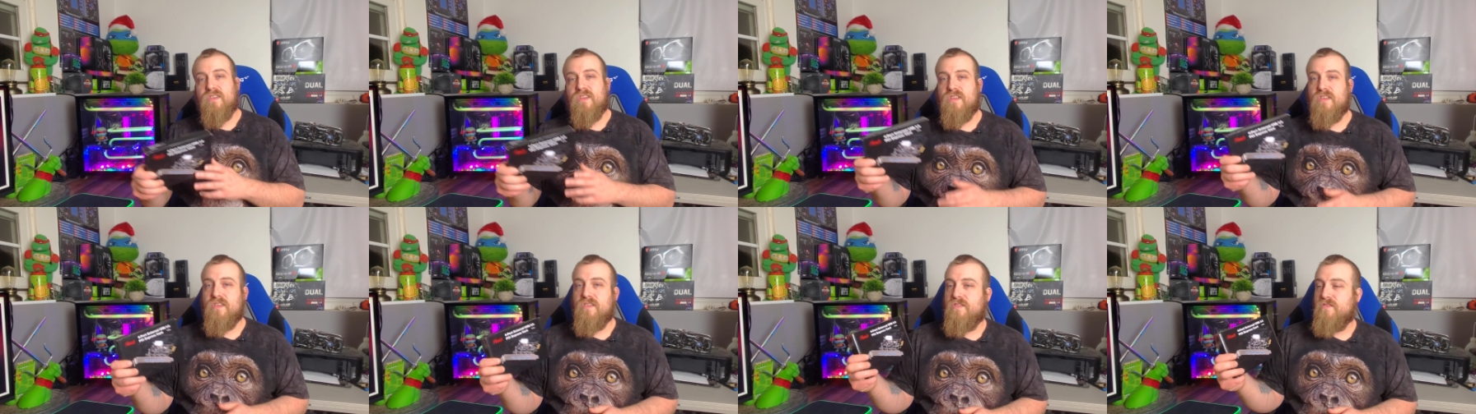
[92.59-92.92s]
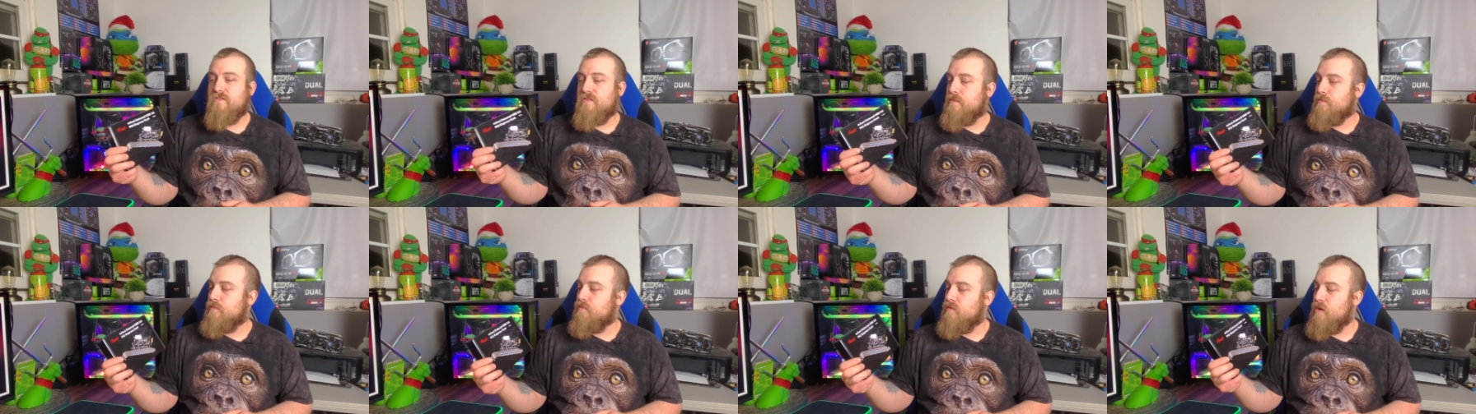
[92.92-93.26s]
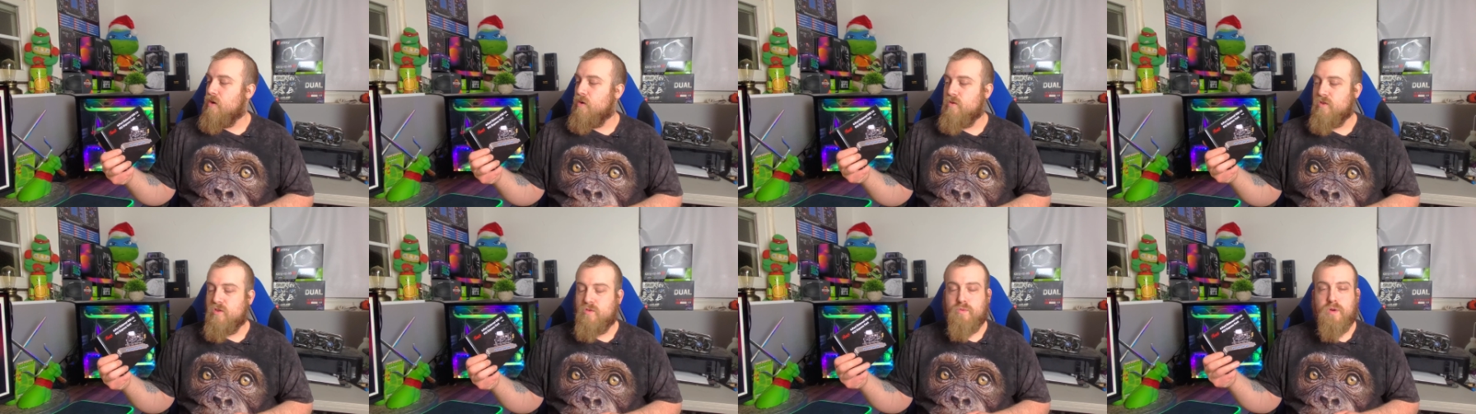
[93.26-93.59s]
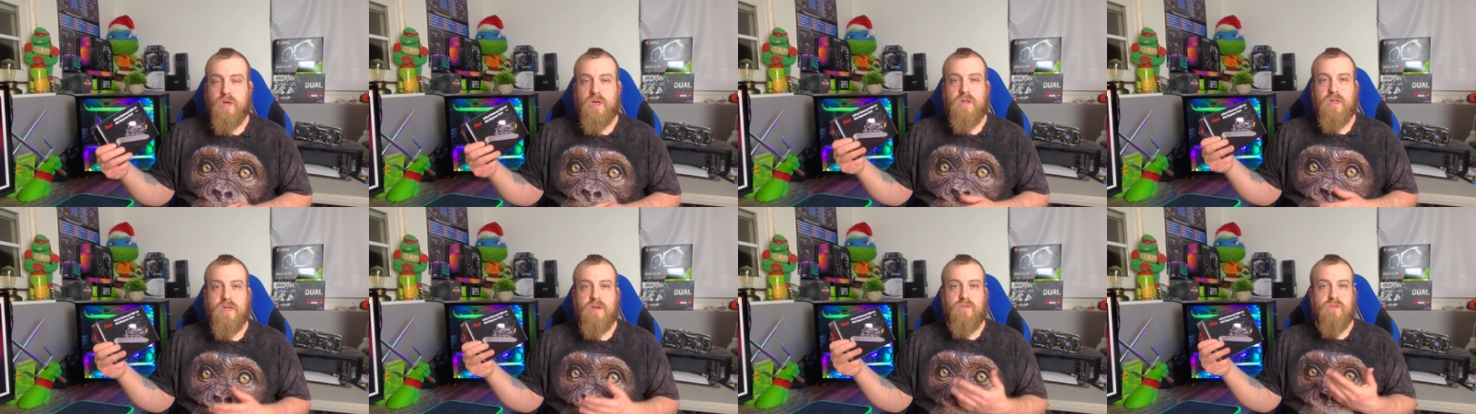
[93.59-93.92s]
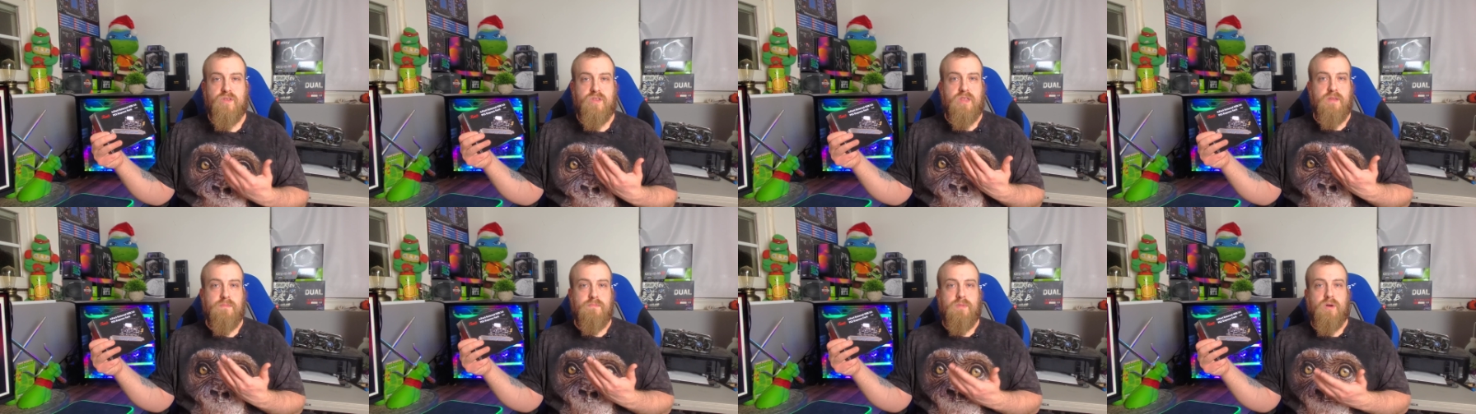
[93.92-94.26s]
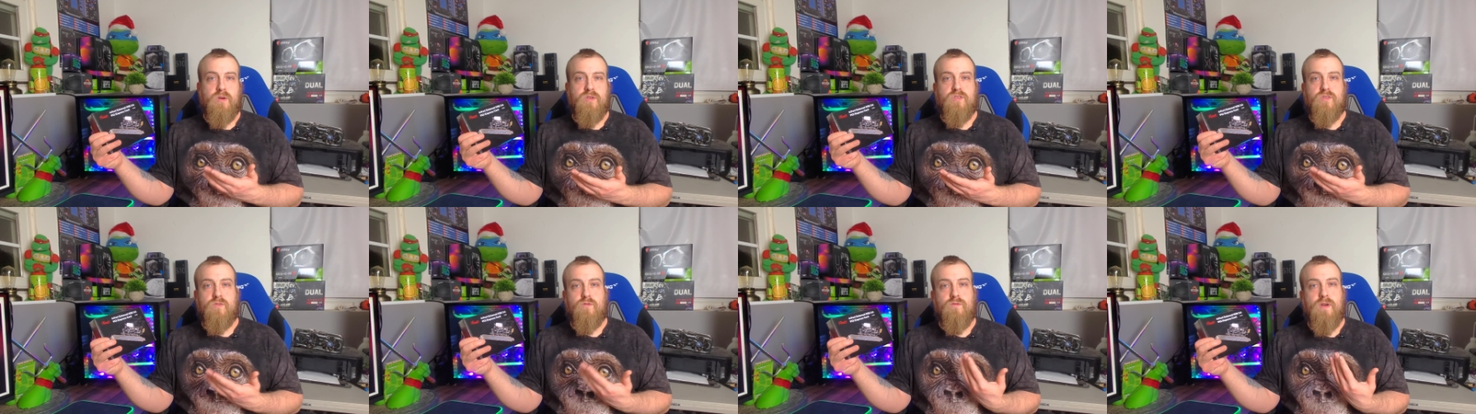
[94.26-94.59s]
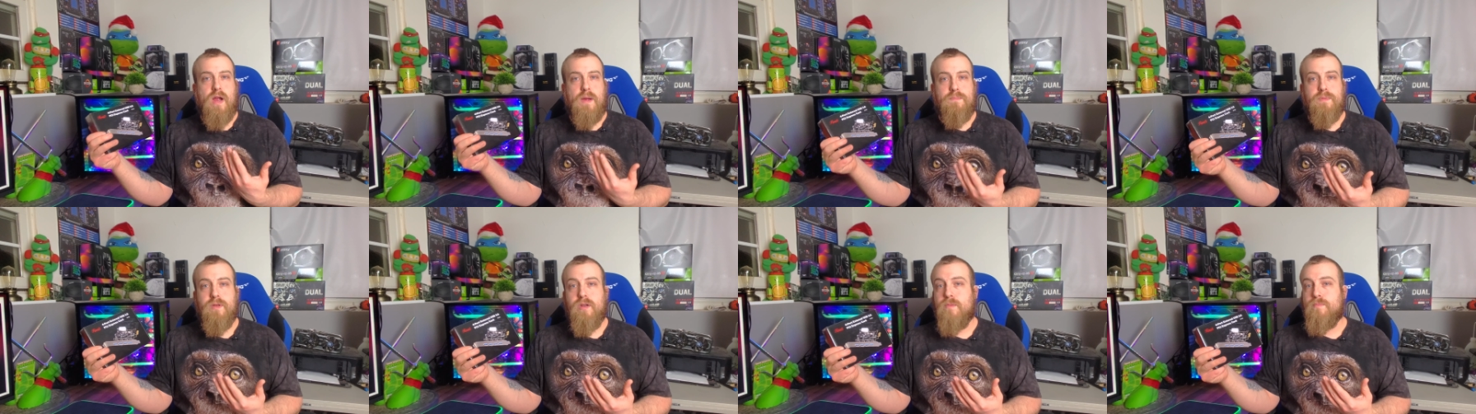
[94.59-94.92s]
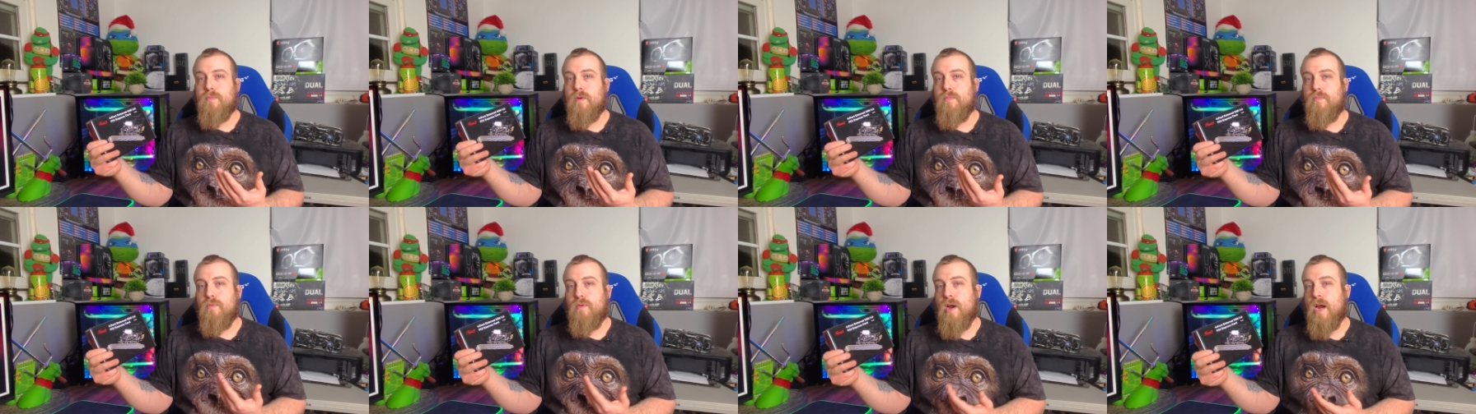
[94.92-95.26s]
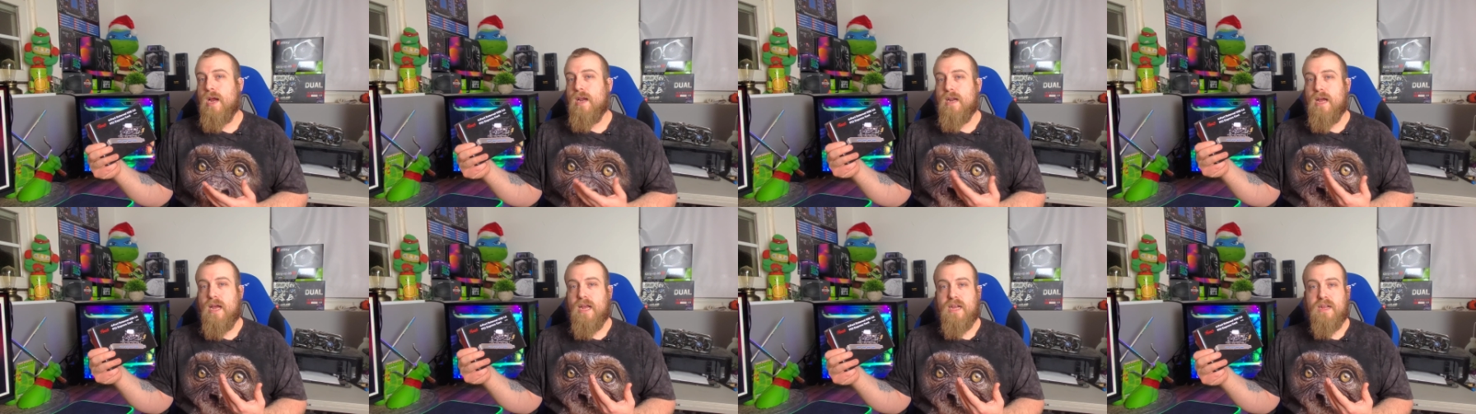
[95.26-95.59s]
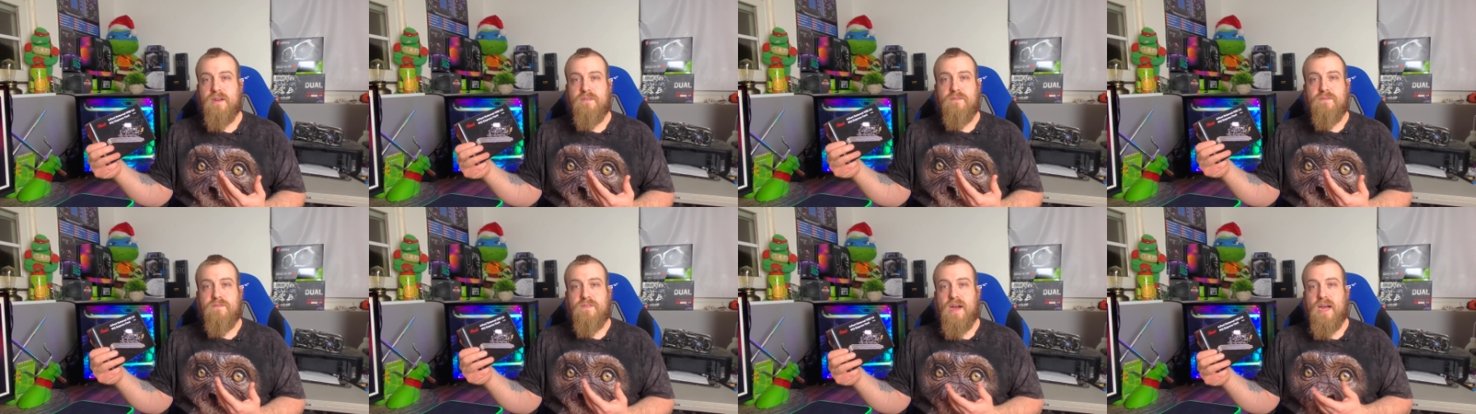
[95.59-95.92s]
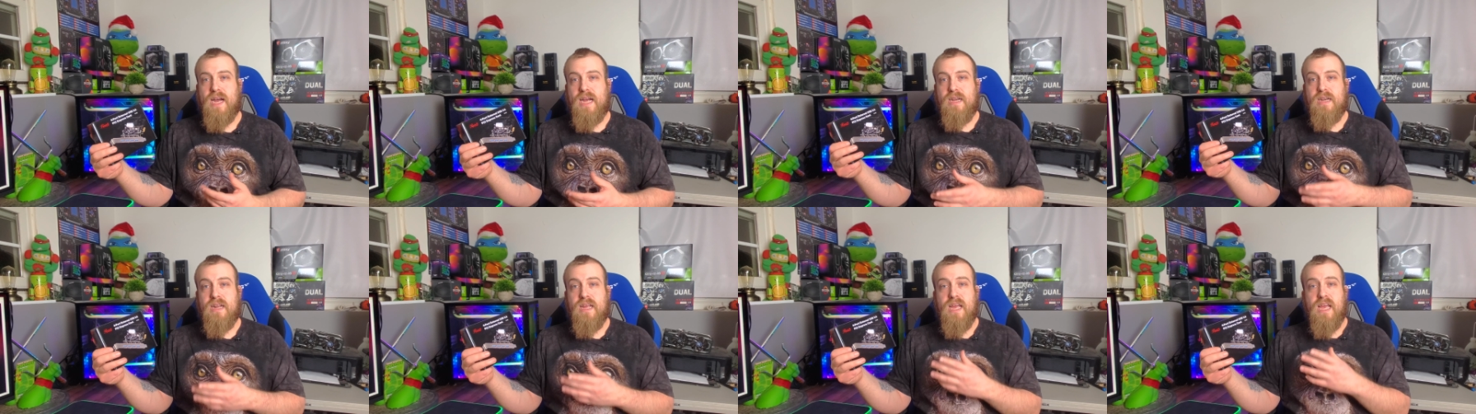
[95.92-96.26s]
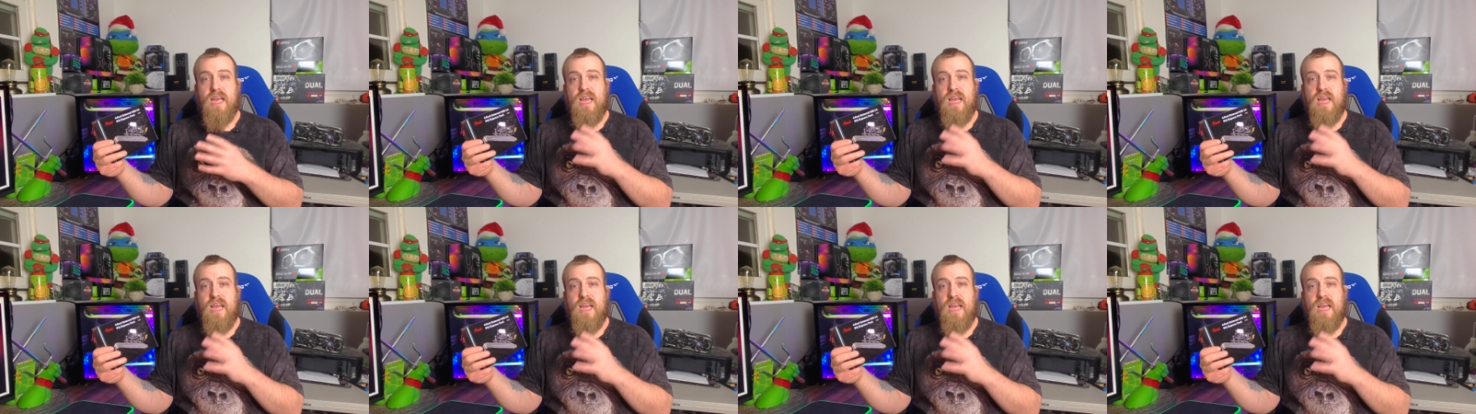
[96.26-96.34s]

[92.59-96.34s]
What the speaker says: This is from Rosewell. It was the most reputable brand I could find.